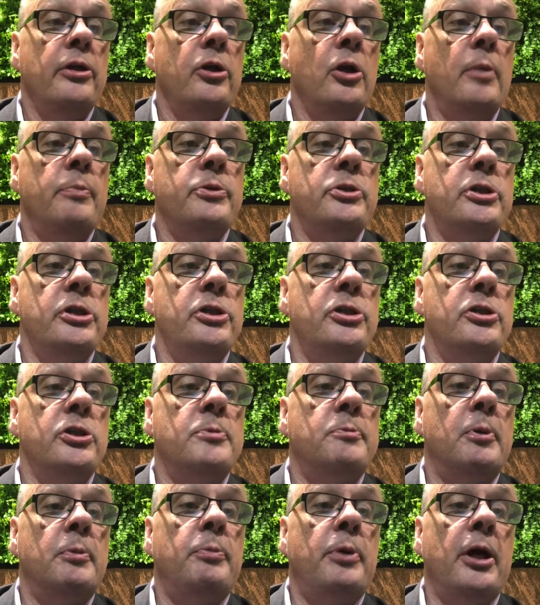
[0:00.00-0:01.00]
The
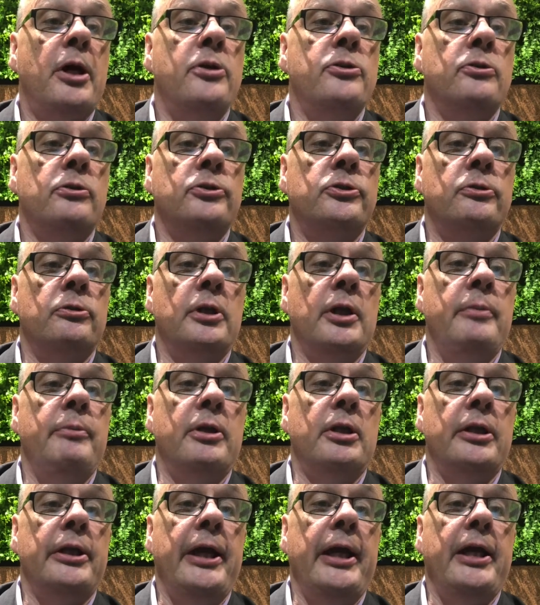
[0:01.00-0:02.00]
opposition's proposal to
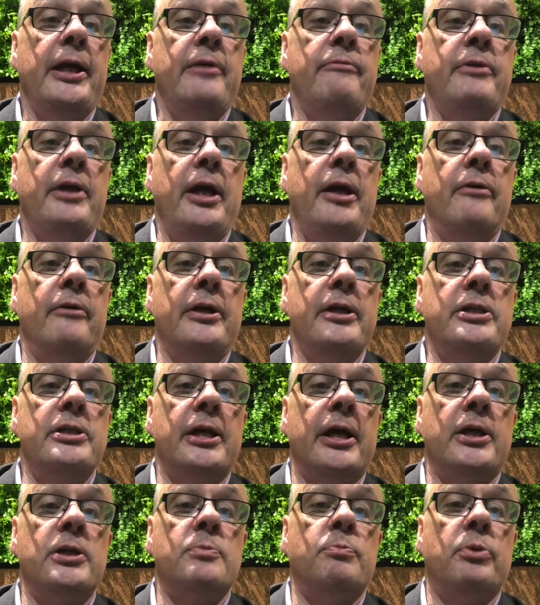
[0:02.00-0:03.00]
limit negative gearing
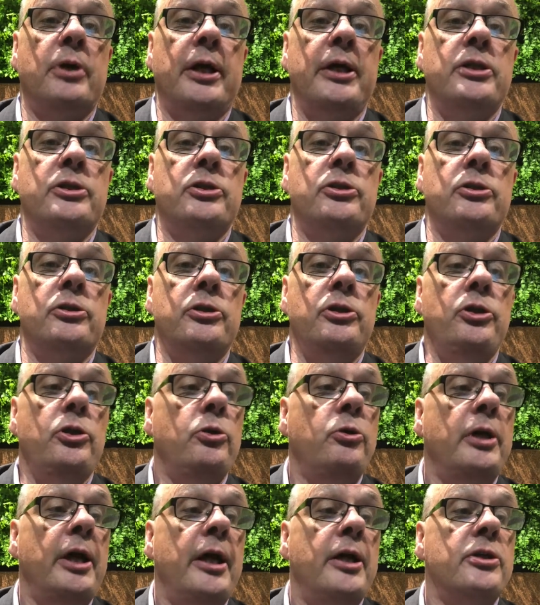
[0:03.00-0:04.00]
tax breaks to
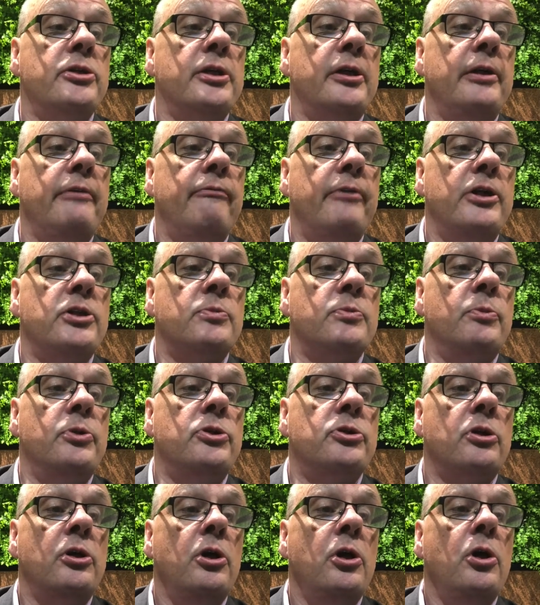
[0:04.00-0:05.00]
new housing
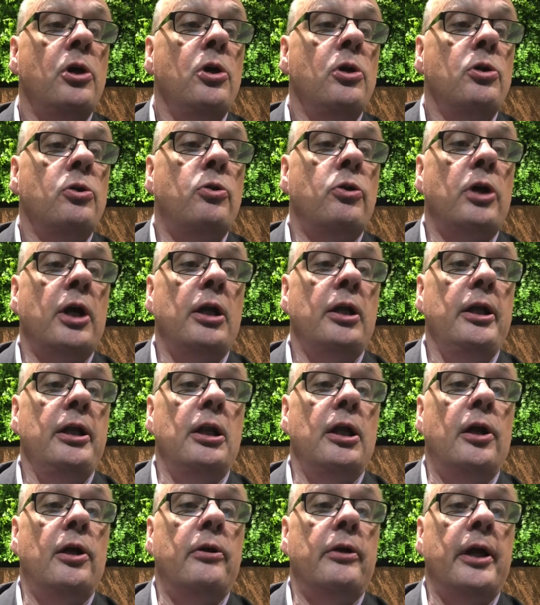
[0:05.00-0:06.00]
investments could only
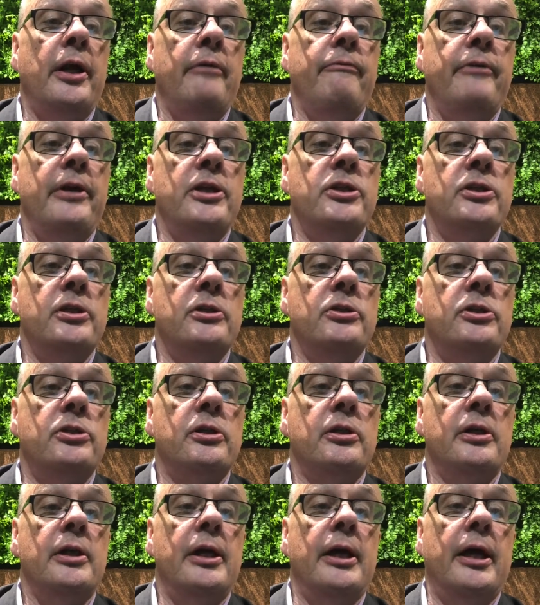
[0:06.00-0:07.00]
lower
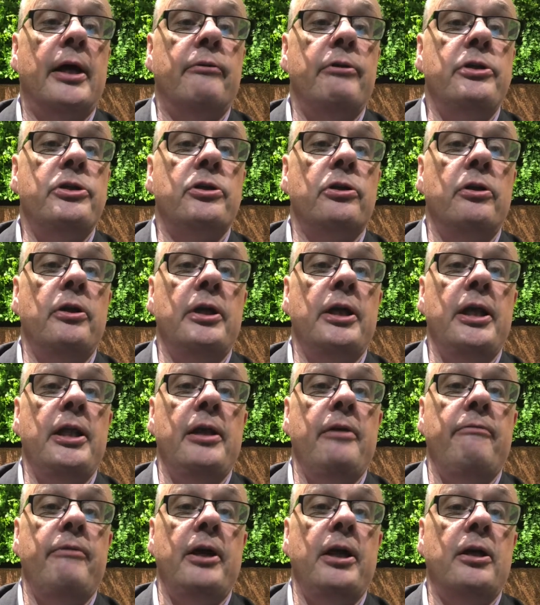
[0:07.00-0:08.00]
investors' return in
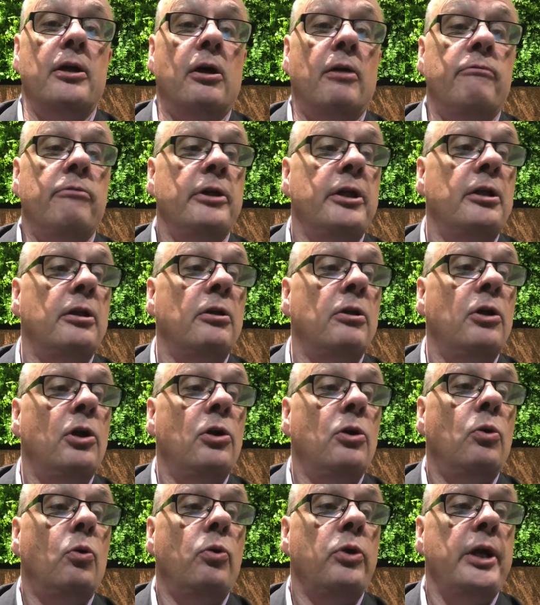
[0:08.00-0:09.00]
the event of little
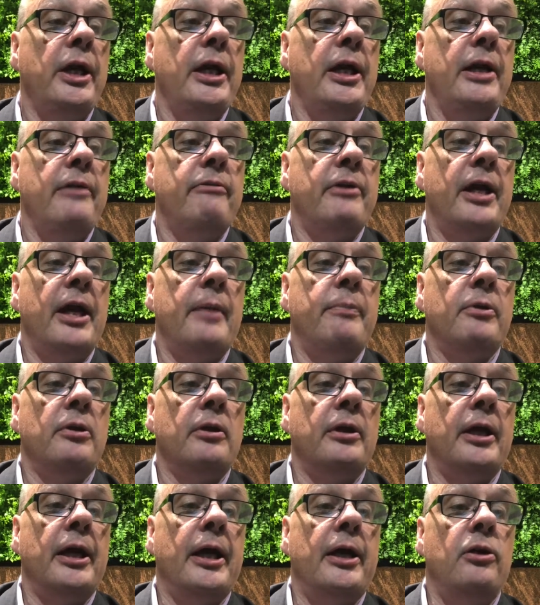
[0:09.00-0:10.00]
or negative
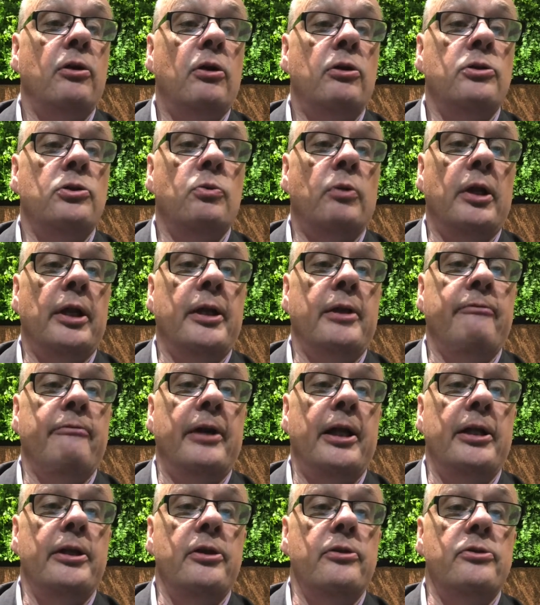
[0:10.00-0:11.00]
capital gain on dwelling
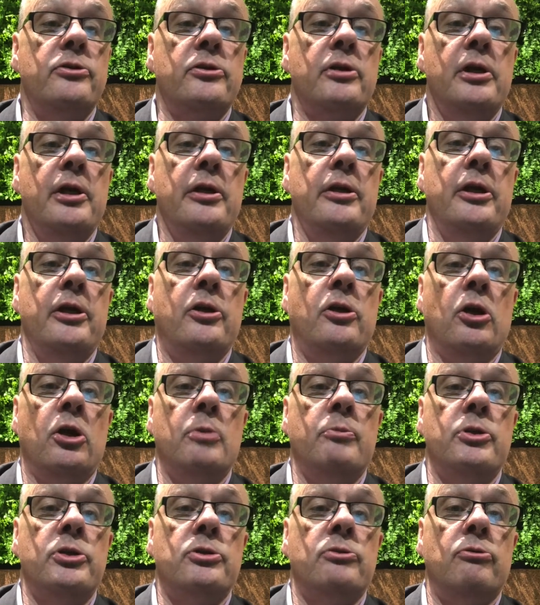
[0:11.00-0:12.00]
values, the
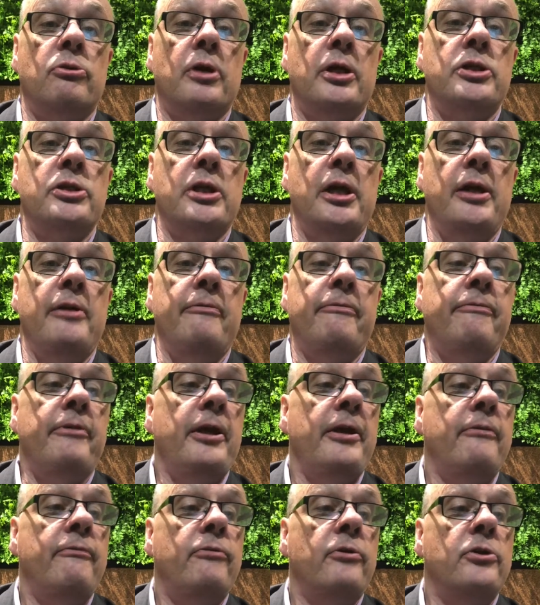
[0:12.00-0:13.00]
Economist writes in
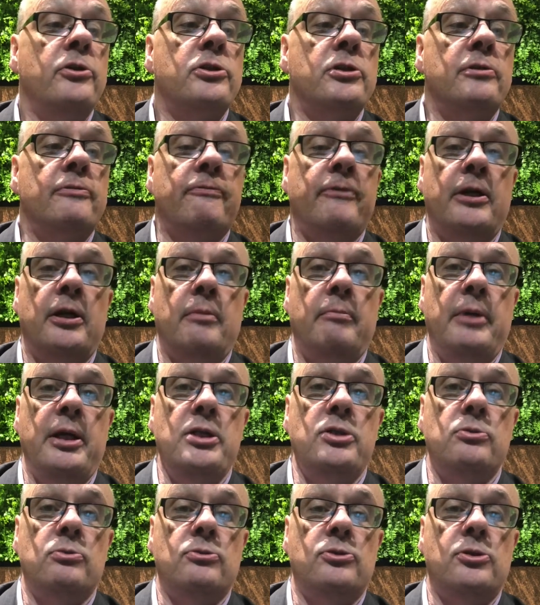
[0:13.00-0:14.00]
Fear versus
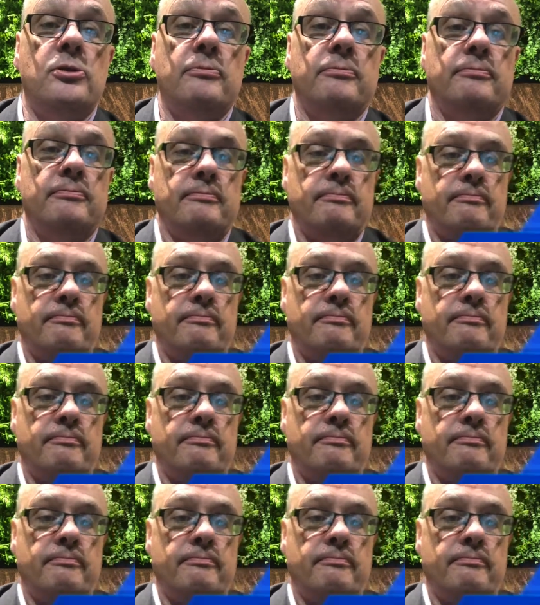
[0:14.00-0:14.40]
Fundamentals.